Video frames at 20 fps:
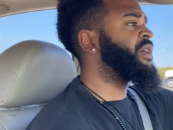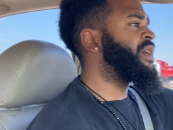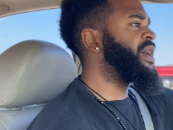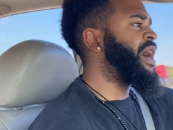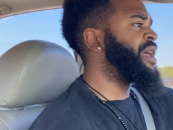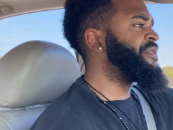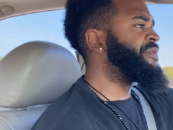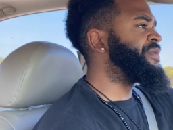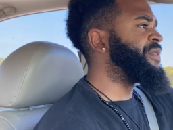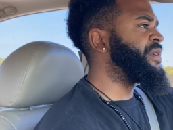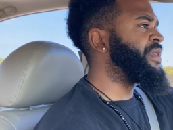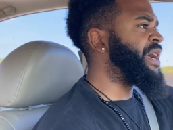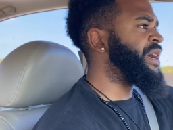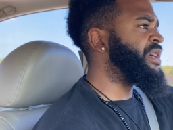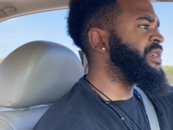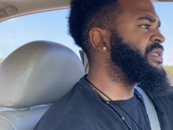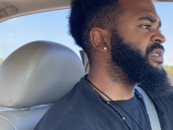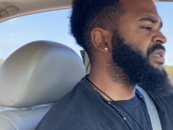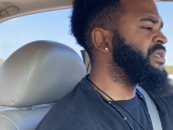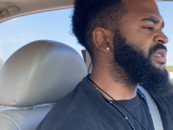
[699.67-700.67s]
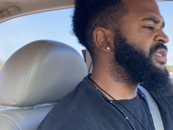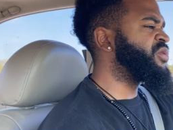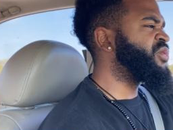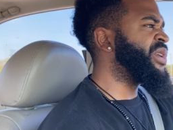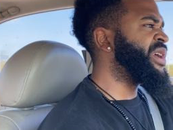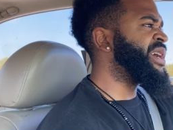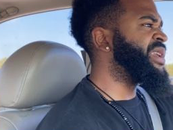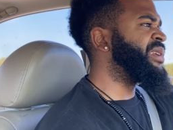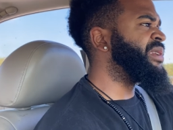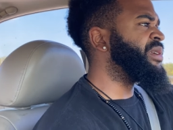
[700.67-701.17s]
Kind of feel like it's
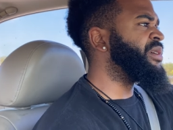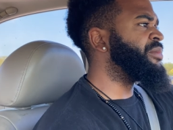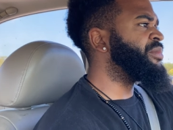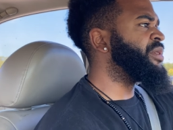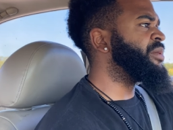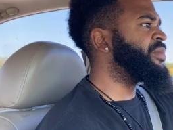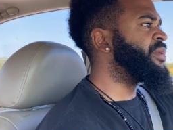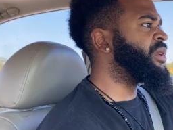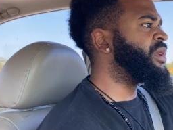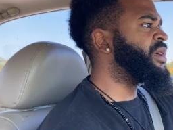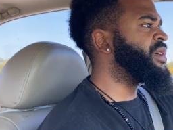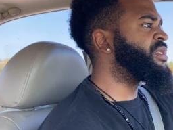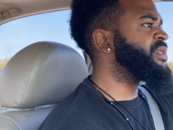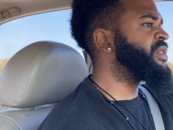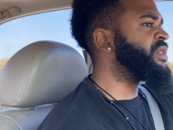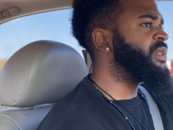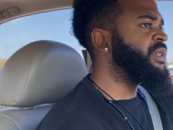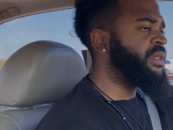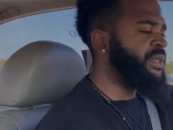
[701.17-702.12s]
swaying a little bit, but let's see.